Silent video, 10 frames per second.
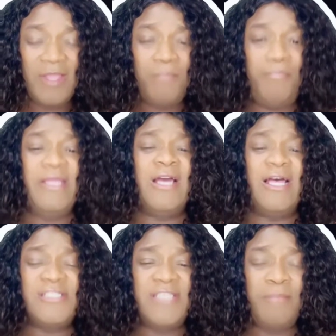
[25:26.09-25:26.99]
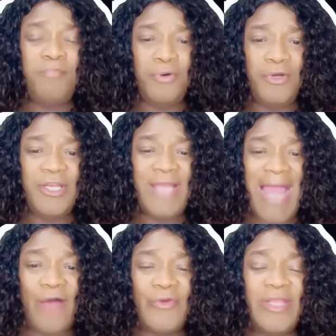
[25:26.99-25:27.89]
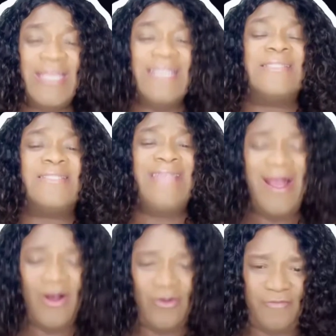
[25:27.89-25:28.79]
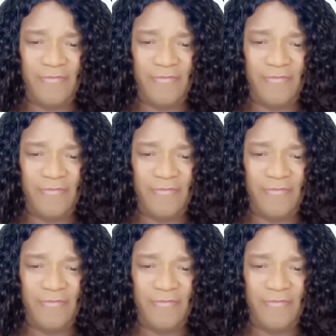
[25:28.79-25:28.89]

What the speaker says: because he put it out himself.